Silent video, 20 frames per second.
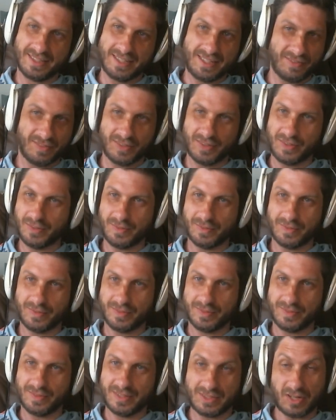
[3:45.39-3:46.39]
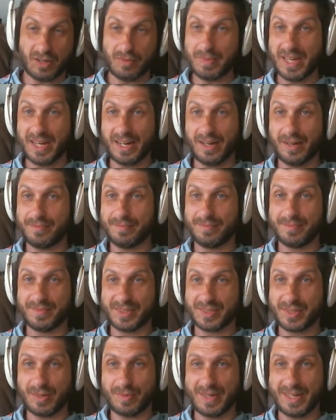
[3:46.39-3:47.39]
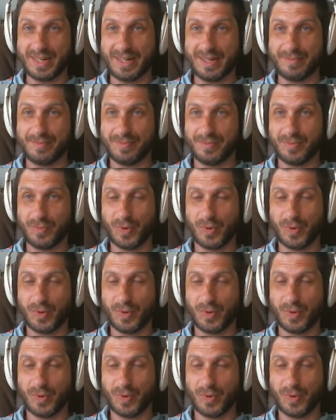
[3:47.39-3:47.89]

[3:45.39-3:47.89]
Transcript: even though it's all made up. It's all made up.